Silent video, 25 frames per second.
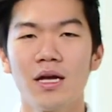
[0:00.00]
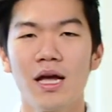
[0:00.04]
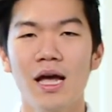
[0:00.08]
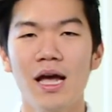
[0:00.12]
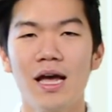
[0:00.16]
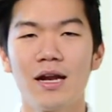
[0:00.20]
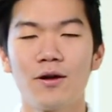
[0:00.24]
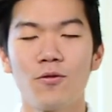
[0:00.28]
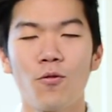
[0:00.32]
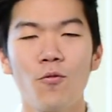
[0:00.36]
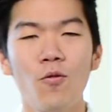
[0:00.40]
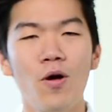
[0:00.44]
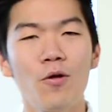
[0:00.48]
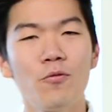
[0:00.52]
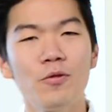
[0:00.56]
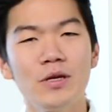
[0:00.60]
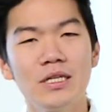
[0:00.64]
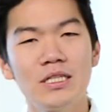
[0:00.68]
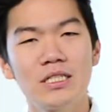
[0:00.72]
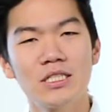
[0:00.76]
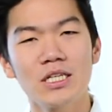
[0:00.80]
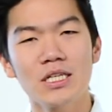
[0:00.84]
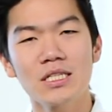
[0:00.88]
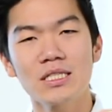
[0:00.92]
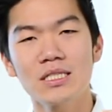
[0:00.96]
And what we
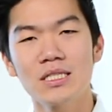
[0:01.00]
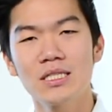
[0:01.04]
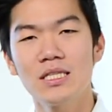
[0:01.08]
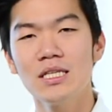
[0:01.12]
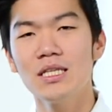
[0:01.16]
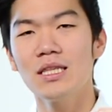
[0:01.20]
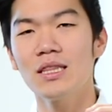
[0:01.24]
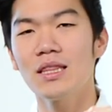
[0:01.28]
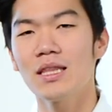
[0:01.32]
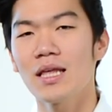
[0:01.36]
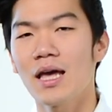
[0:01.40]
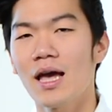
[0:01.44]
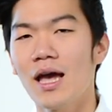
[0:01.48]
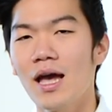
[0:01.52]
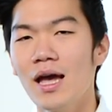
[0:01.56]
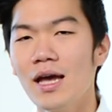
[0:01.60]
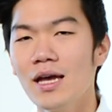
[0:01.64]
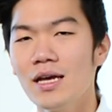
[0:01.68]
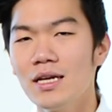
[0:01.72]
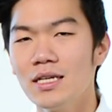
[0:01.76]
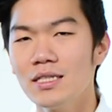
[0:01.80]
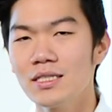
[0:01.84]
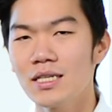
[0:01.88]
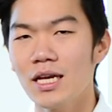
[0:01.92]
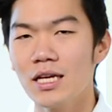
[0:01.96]
just did there
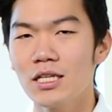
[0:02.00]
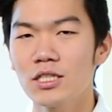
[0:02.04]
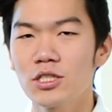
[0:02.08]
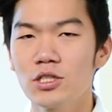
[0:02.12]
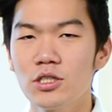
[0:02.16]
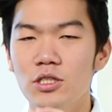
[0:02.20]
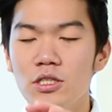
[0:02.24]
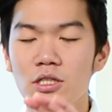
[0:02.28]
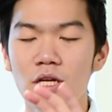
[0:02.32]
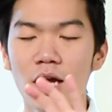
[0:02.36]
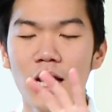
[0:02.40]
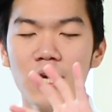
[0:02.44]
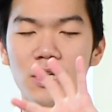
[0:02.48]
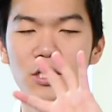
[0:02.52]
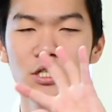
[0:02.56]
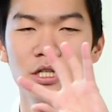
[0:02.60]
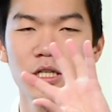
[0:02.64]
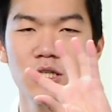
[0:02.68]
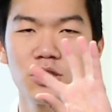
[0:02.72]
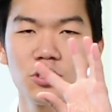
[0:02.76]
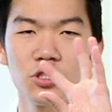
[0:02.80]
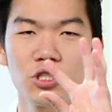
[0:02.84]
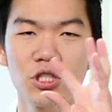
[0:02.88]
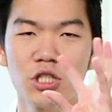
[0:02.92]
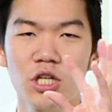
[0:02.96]
is actually
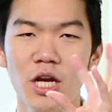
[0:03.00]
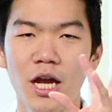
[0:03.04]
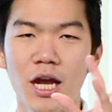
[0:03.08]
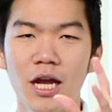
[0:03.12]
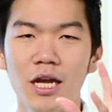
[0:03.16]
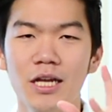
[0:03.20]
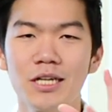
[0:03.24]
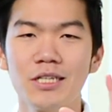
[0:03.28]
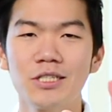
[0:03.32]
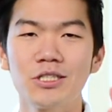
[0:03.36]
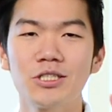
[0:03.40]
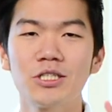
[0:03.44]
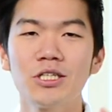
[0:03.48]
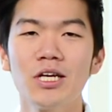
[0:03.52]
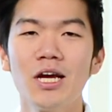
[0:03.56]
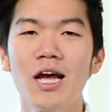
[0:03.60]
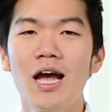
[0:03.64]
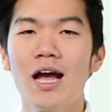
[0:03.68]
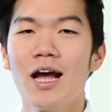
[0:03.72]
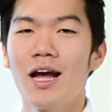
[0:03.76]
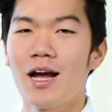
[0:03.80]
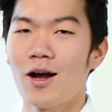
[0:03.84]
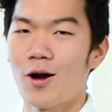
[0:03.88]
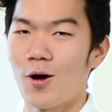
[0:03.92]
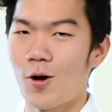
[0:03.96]
to change
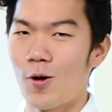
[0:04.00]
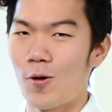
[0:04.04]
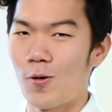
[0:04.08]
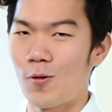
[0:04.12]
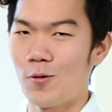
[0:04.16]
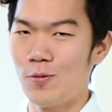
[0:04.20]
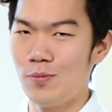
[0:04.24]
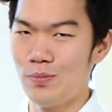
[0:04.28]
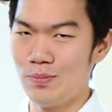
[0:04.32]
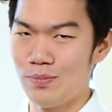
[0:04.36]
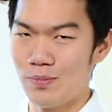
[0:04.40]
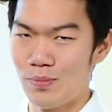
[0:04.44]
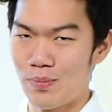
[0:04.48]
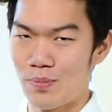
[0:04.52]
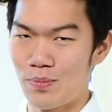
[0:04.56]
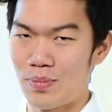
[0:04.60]
home,